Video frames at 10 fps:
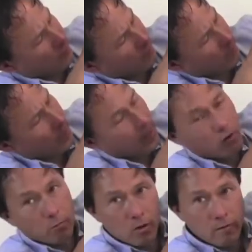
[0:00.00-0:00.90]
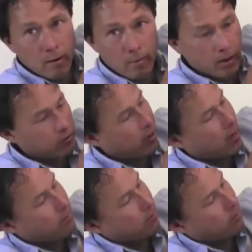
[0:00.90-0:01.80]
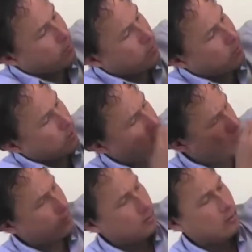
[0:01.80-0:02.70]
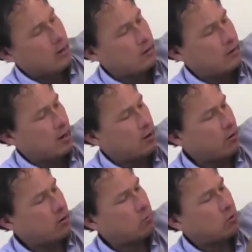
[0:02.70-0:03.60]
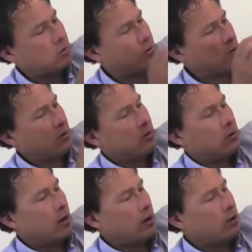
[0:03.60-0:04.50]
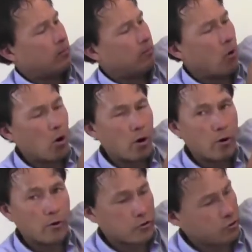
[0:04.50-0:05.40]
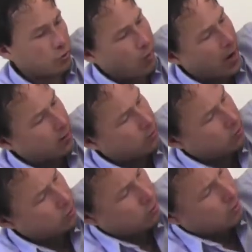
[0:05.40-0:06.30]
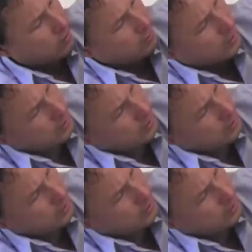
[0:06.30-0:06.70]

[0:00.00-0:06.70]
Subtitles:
kind of a pain to remove, and I'm actually happy that they put it on so that the dehydrator will not come marred or scratched or anything